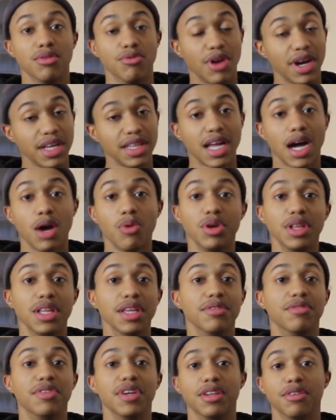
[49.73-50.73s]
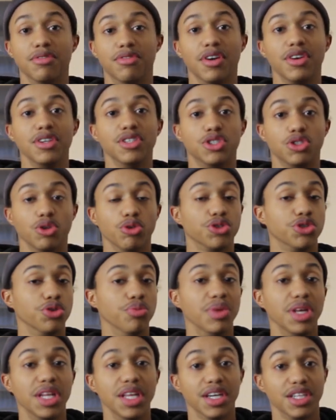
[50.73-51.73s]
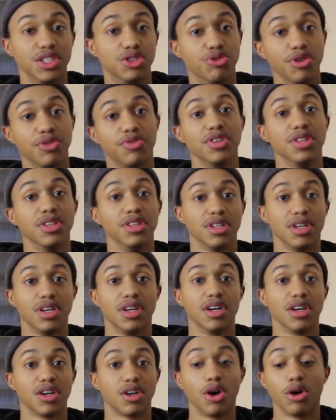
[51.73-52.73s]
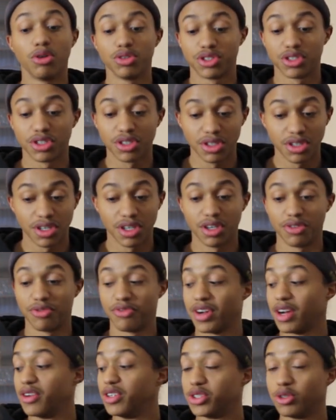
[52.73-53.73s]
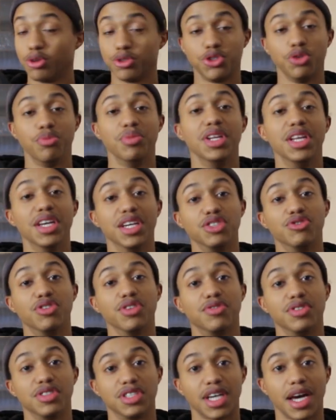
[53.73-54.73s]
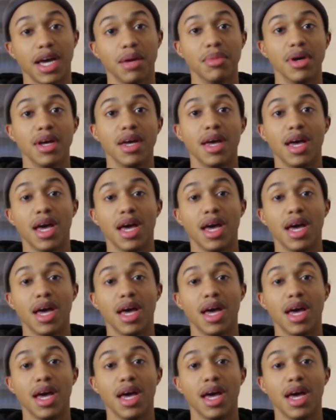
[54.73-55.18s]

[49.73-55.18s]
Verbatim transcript: Right now, we live in a very social media driven uh, culture, a very social media driven time.